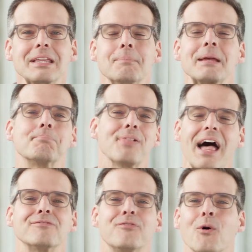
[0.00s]
need a big
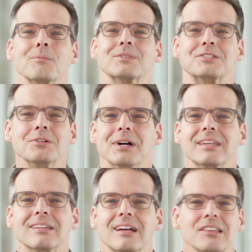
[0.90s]
platform to do
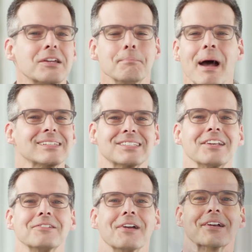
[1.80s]
it. Look at Mike
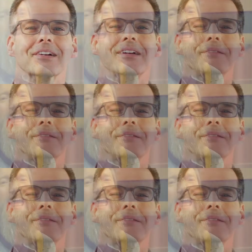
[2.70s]
Sonderegger.